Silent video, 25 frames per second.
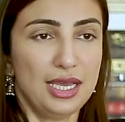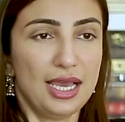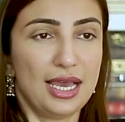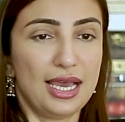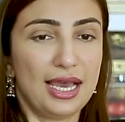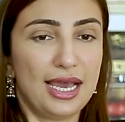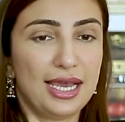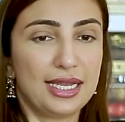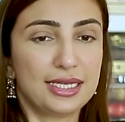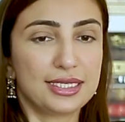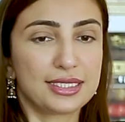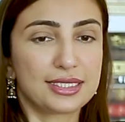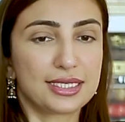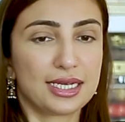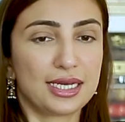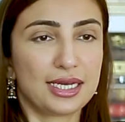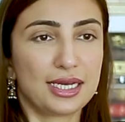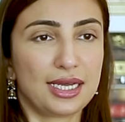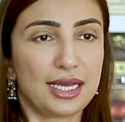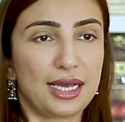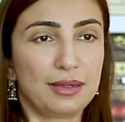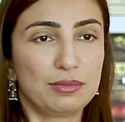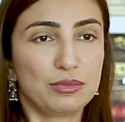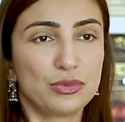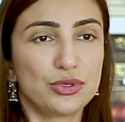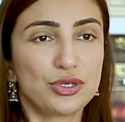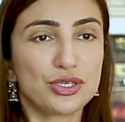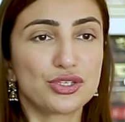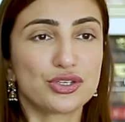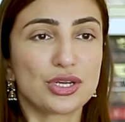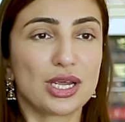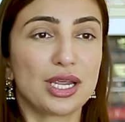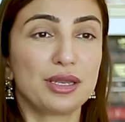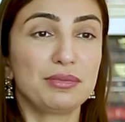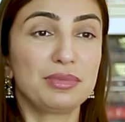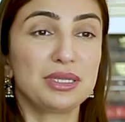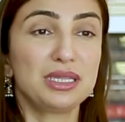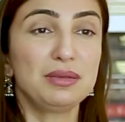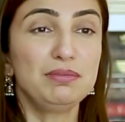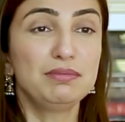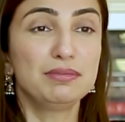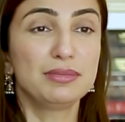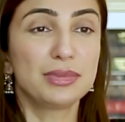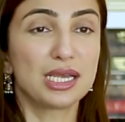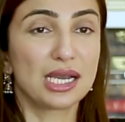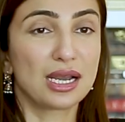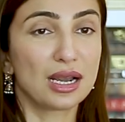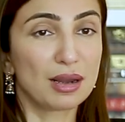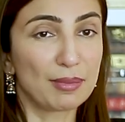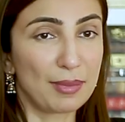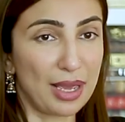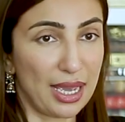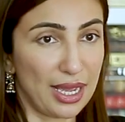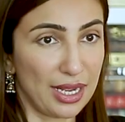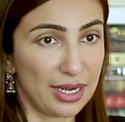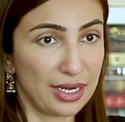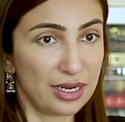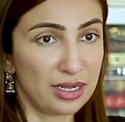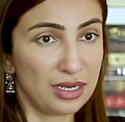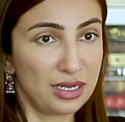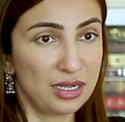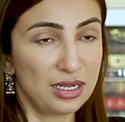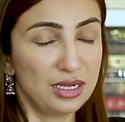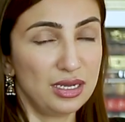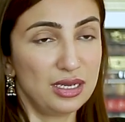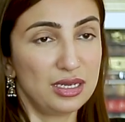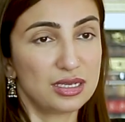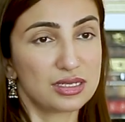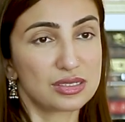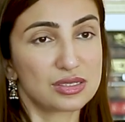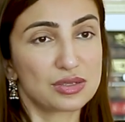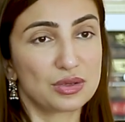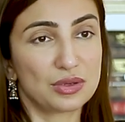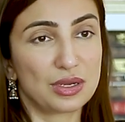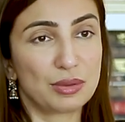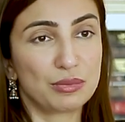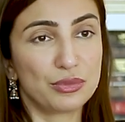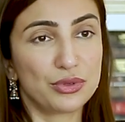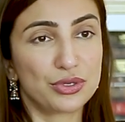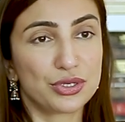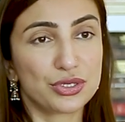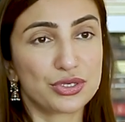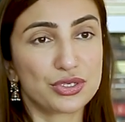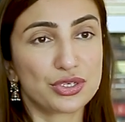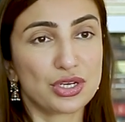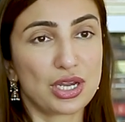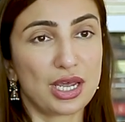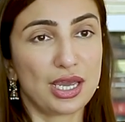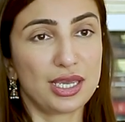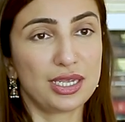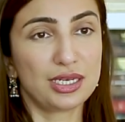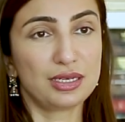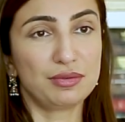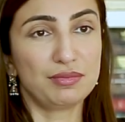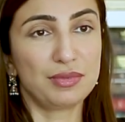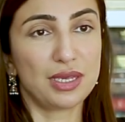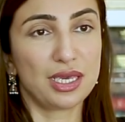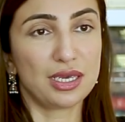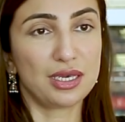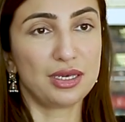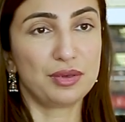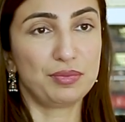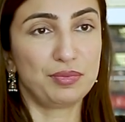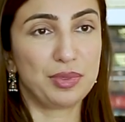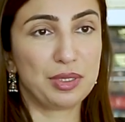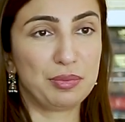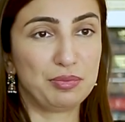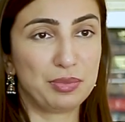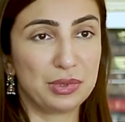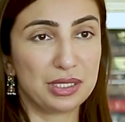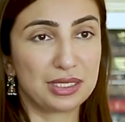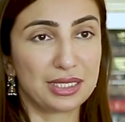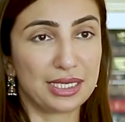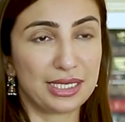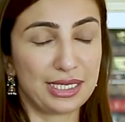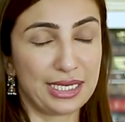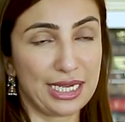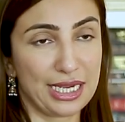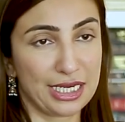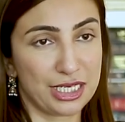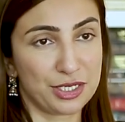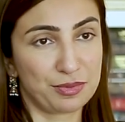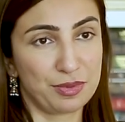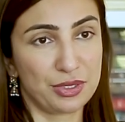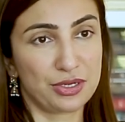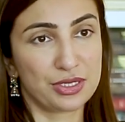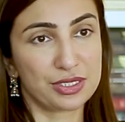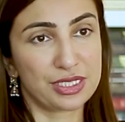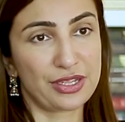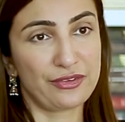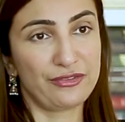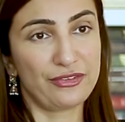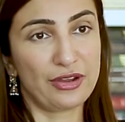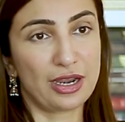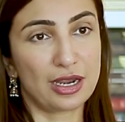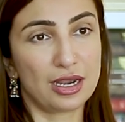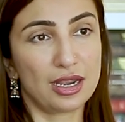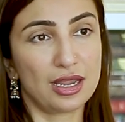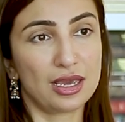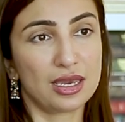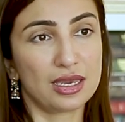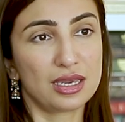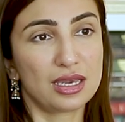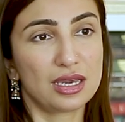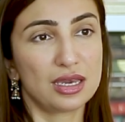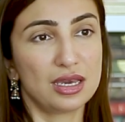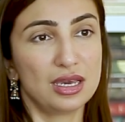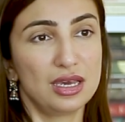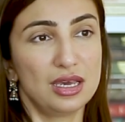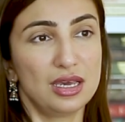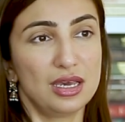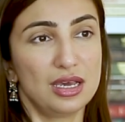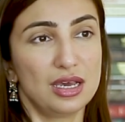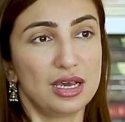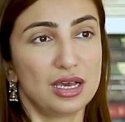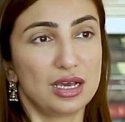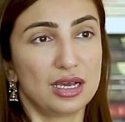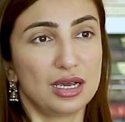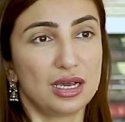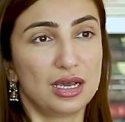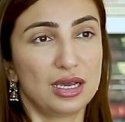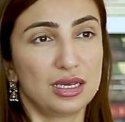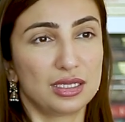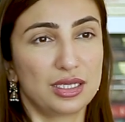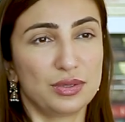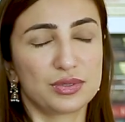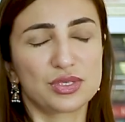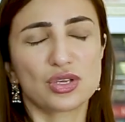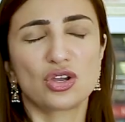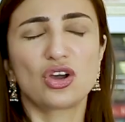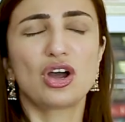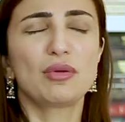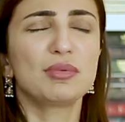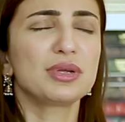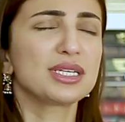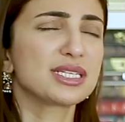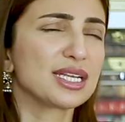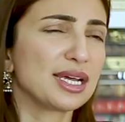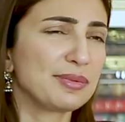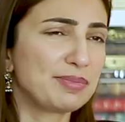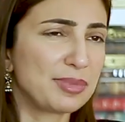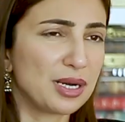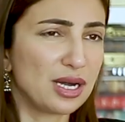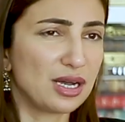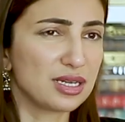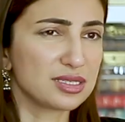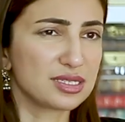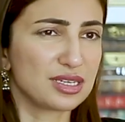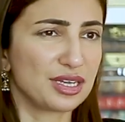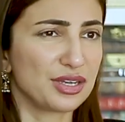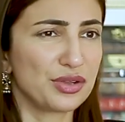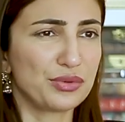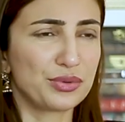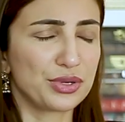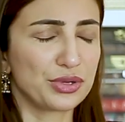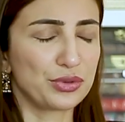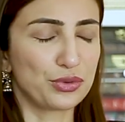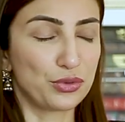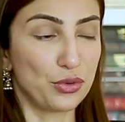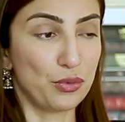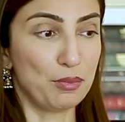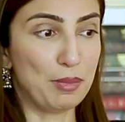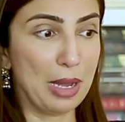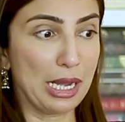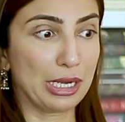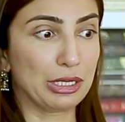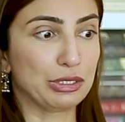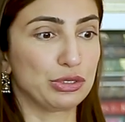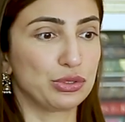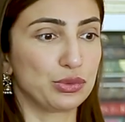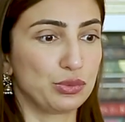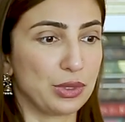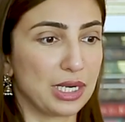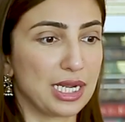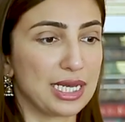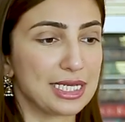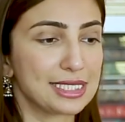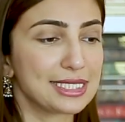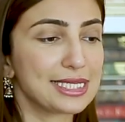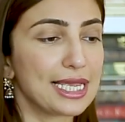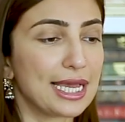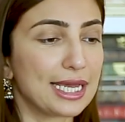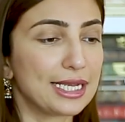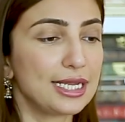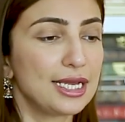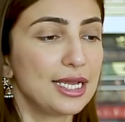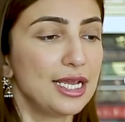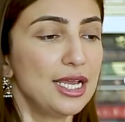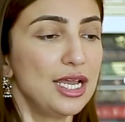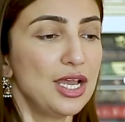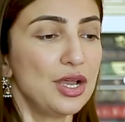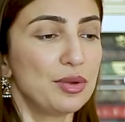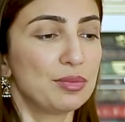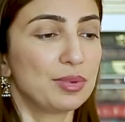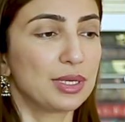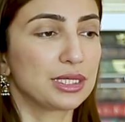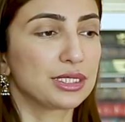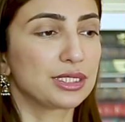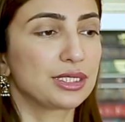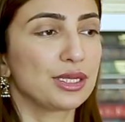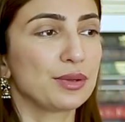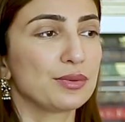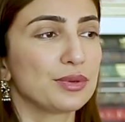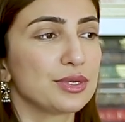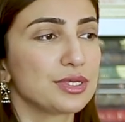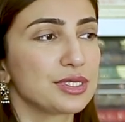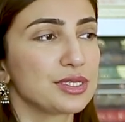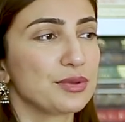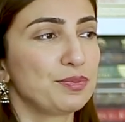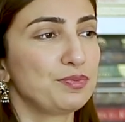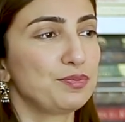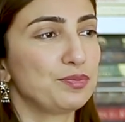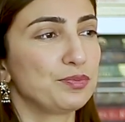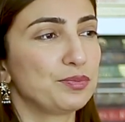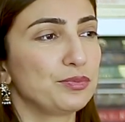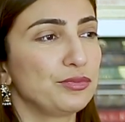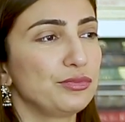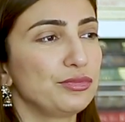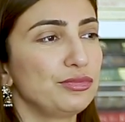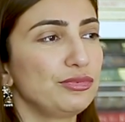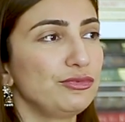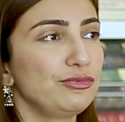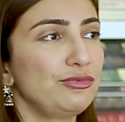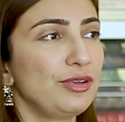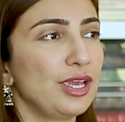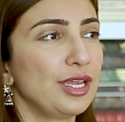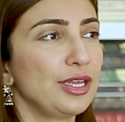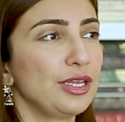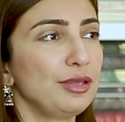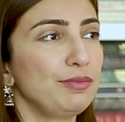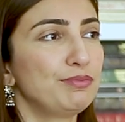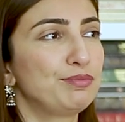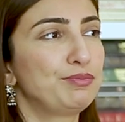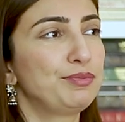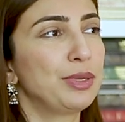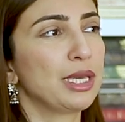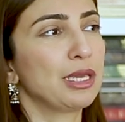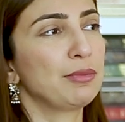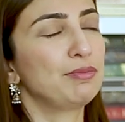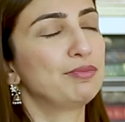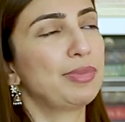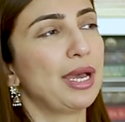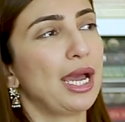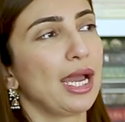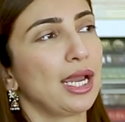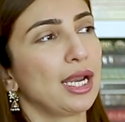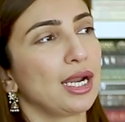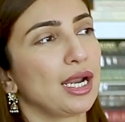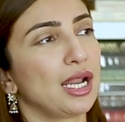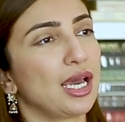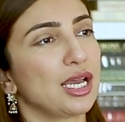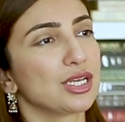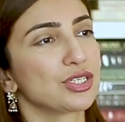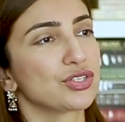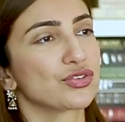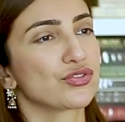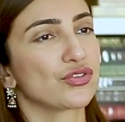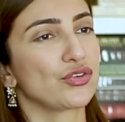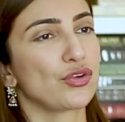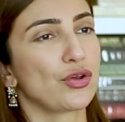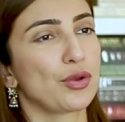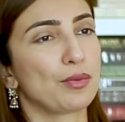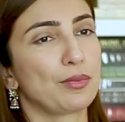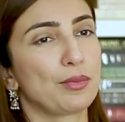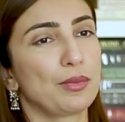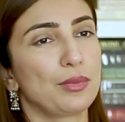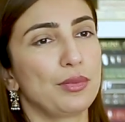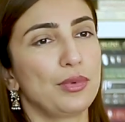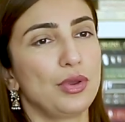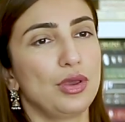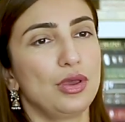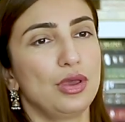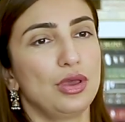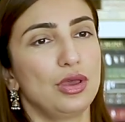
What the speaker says: And I'm going to try and be the middleman. So I'm going to try and make people connect. Because I felt like there was a comment I passed, and I don't want to go back into what I said. But there was a very big backlash from